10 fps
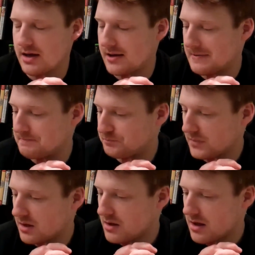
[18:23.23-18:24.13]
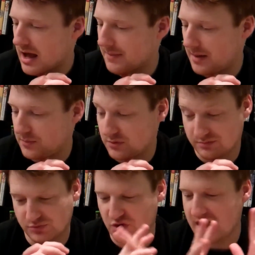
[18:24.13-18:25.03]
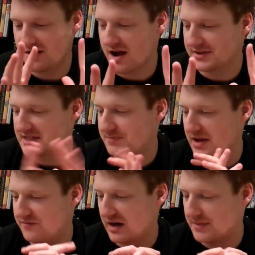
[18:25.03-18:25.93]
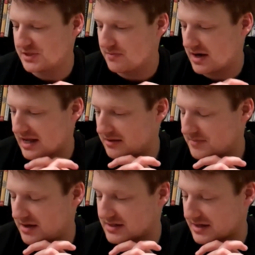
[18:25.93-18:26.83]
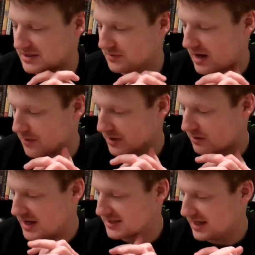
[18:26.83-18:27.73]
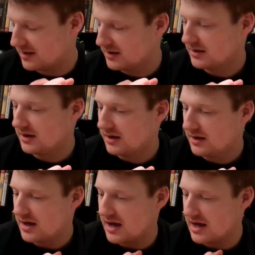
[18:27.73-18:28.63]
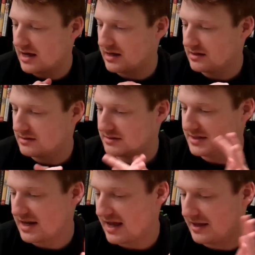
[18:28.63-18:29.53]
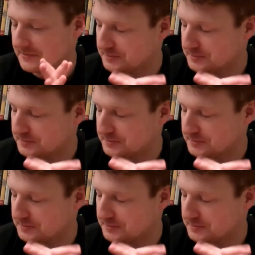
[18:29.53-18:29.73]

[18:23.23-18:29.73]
I'm trying not to spend very much money because I just kind of went crazy today.